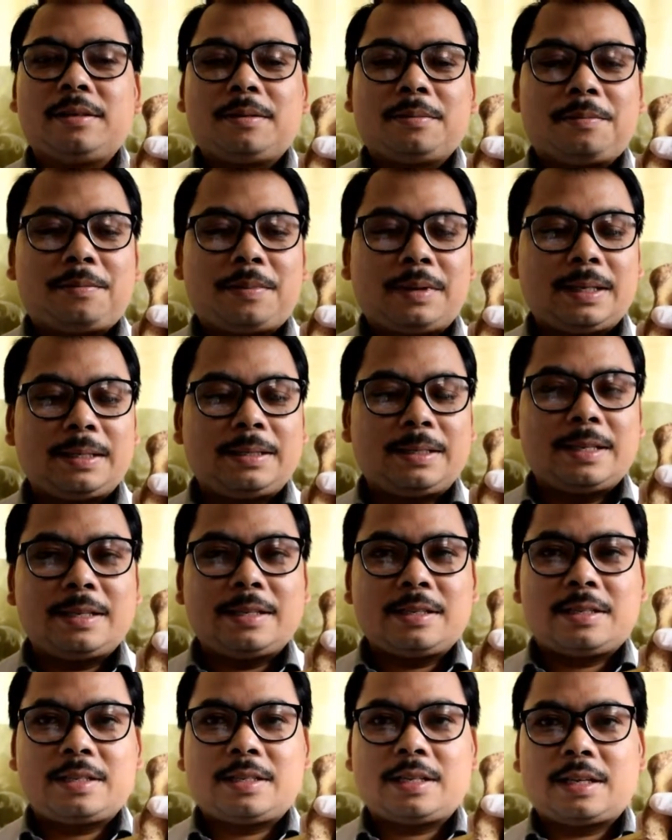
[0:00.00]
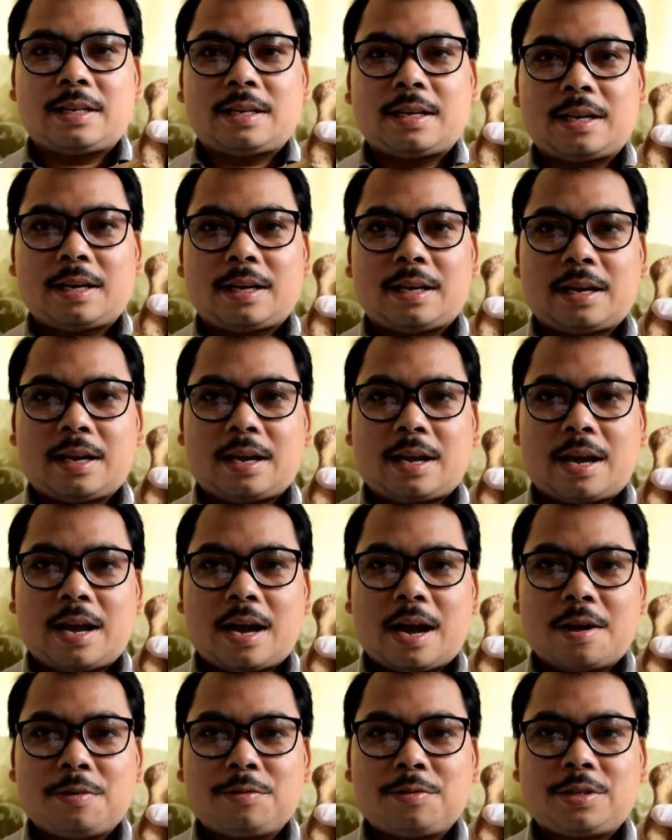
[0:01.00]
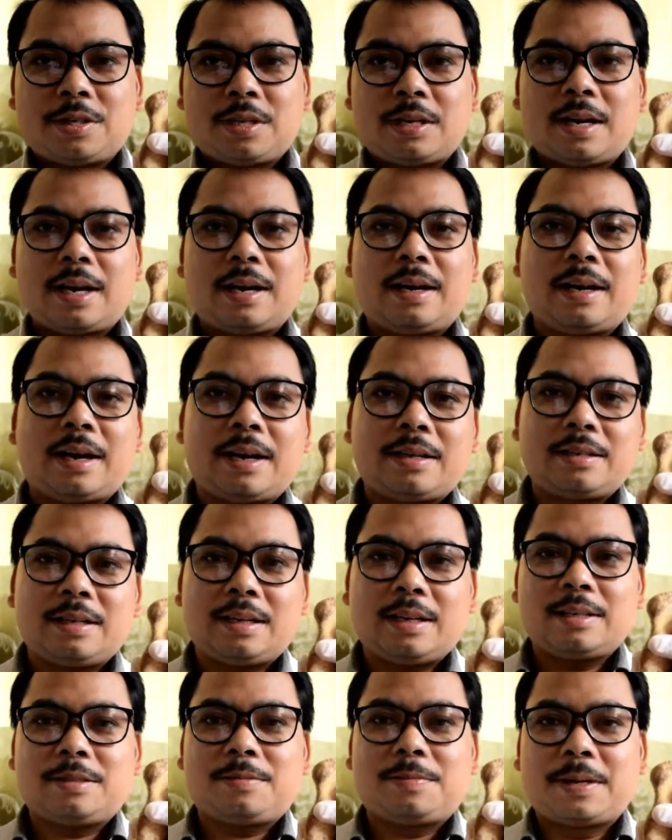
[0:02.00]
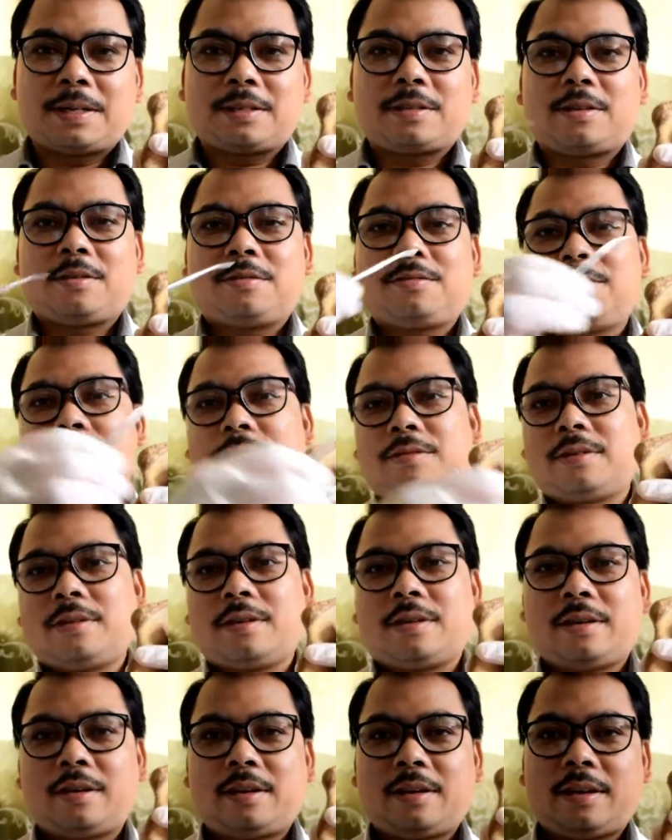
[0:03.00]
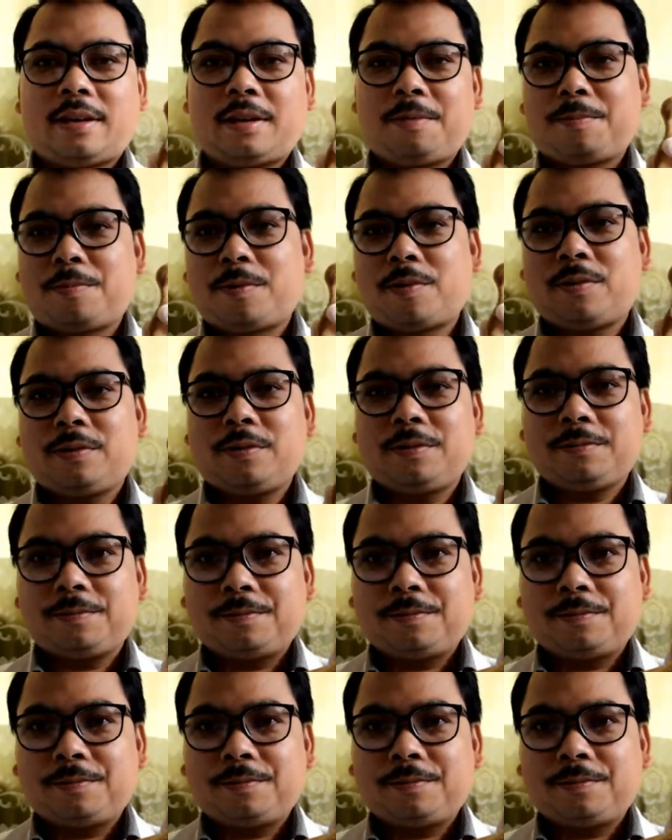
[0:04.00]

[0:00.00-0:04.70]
present outer and lateral aspect of hip bone.